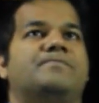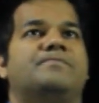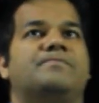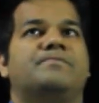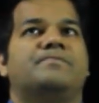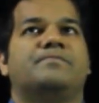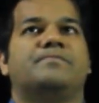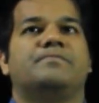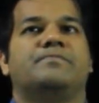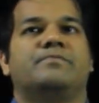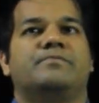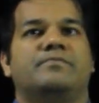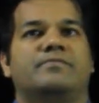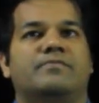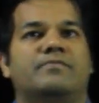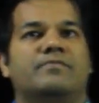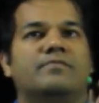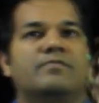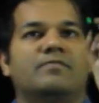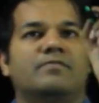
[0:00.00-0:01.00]

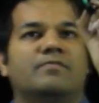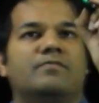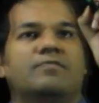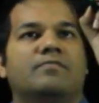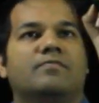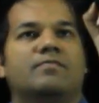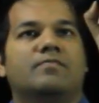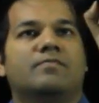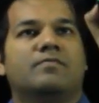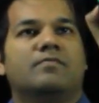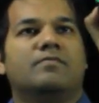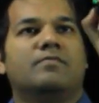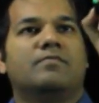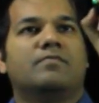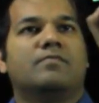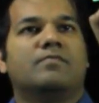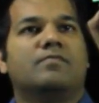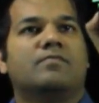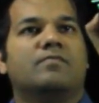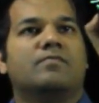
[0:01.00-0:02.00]

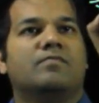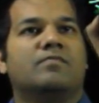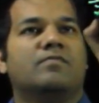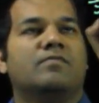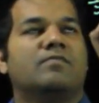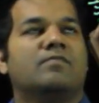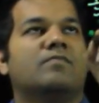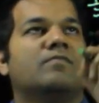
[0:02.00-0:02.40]
Nothing is said.